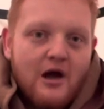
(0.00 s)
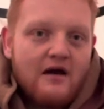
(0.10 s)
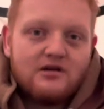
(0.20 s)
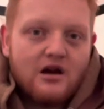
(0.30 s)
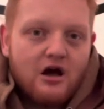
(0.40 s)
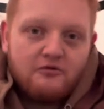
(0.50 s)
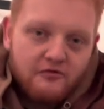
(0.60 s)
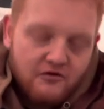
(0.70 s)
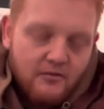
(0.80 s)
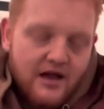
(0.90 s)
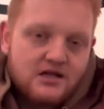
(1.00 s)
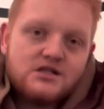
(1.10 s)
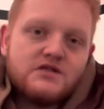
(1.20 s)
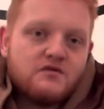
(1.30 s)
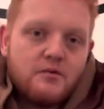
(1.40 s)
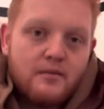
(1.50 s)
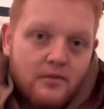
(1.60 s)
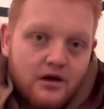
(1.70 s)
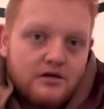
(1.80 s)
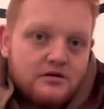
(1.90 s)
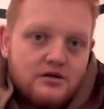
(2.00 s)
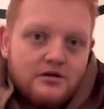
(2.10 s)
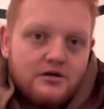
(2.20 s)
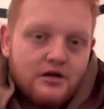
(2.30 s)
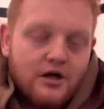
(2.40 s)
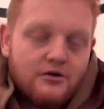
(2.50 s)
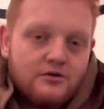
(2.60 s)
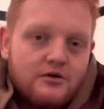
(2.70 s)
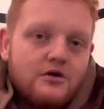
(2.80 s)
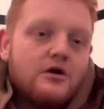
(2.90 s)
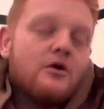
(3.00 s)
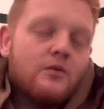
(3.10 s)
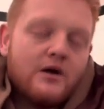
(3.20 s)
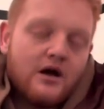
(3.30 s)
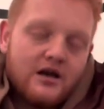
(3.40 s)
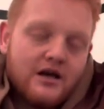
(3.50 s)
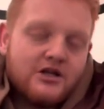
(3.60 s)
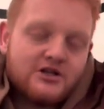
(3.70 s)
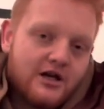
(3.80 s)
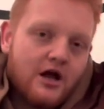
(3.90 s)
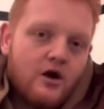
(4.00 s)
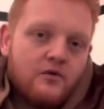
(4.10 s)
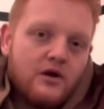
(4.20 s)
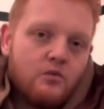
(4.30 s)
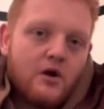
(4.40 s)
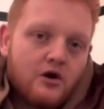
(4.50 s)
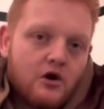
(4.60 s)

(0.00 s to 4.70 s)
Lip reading: having a laugh with your mates, just remember, you know, we are literally only one